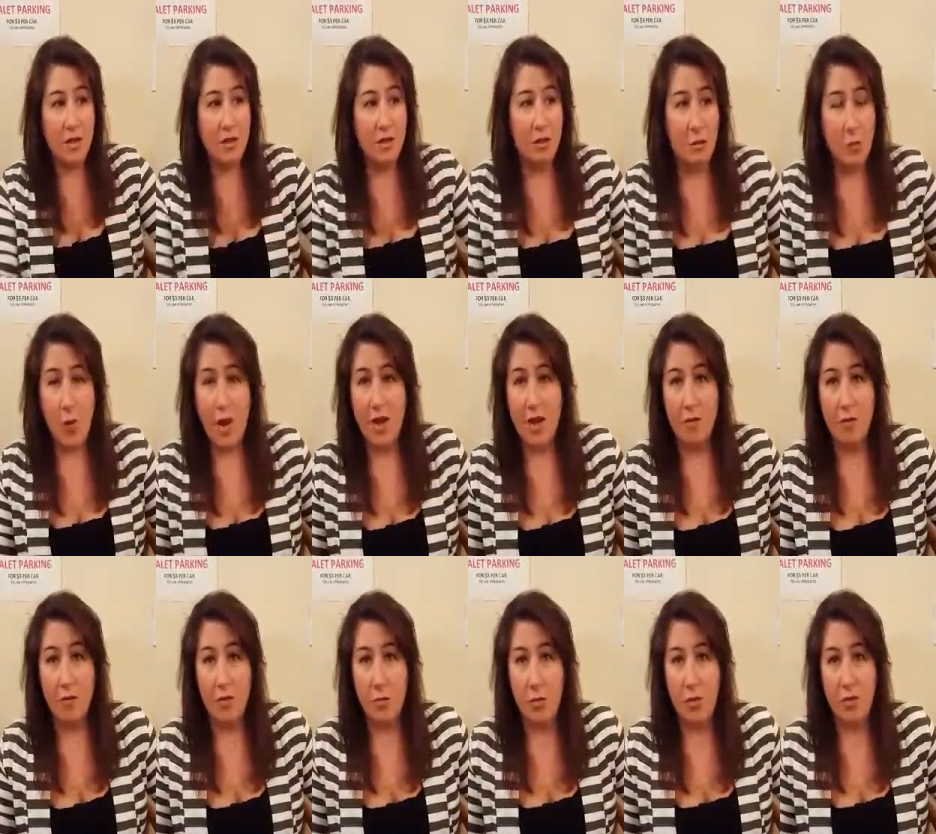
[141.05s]
the
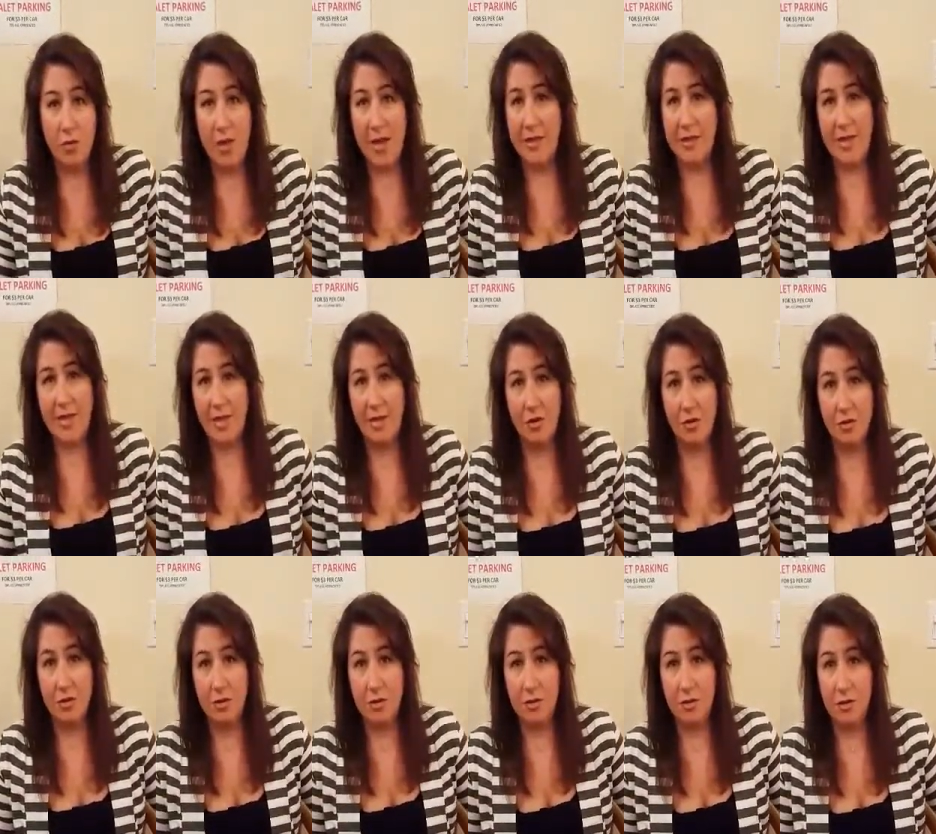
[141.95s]
waiting room with my
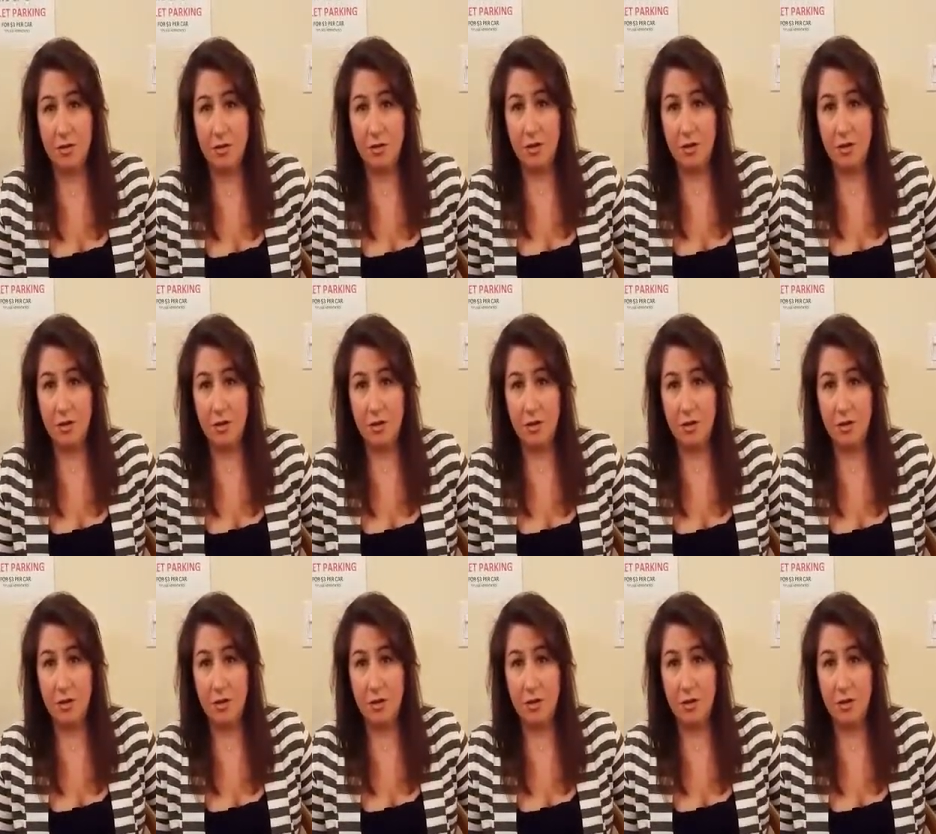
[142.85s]
tears,